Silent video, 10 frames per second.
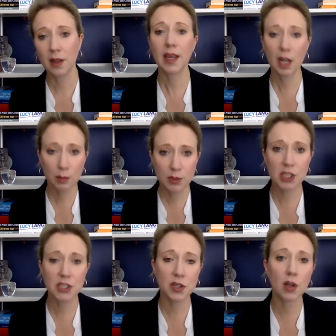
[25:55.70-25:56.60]
can help
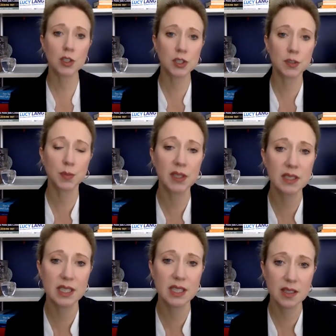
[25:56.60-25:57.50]
change the culture of
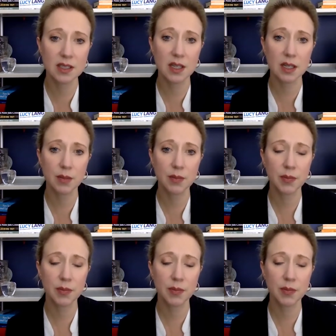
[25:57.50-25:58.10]
policing in the city.